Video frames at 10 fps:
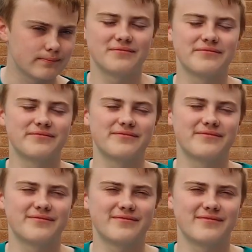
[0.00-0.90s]

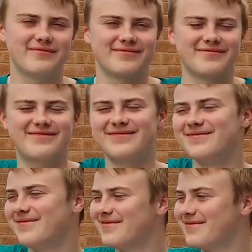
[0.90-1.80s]

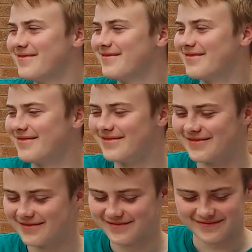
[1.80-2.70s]

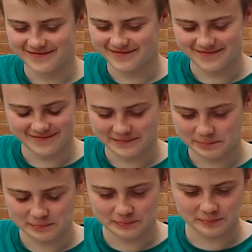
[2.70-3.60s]

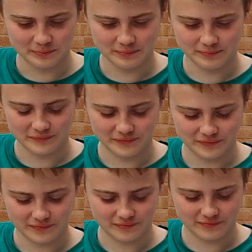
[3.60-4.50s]

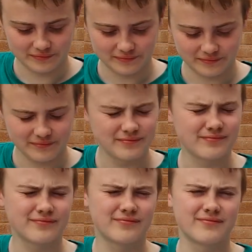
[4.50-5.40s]

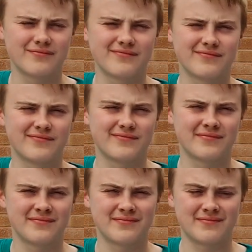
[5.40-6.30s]

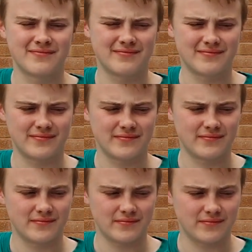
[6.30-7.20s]

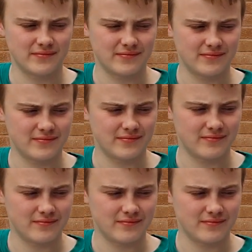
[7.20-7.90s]
This person isn't speaking.